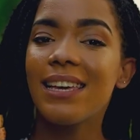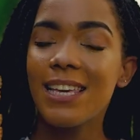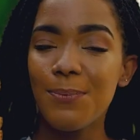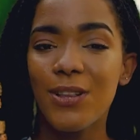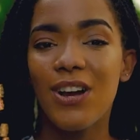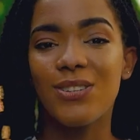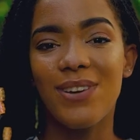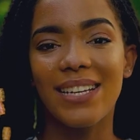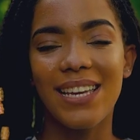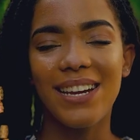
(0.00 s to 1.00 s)
Keep it locked
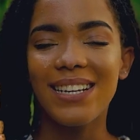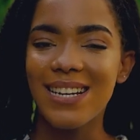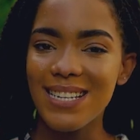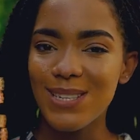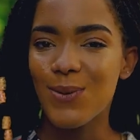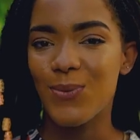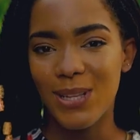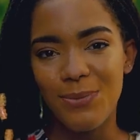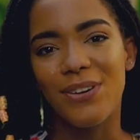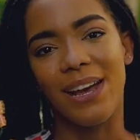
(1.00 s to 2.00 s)
right here, because
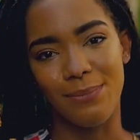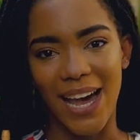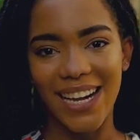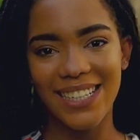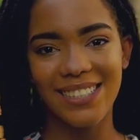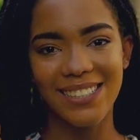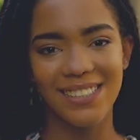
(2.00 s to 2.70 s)
we'll be right back.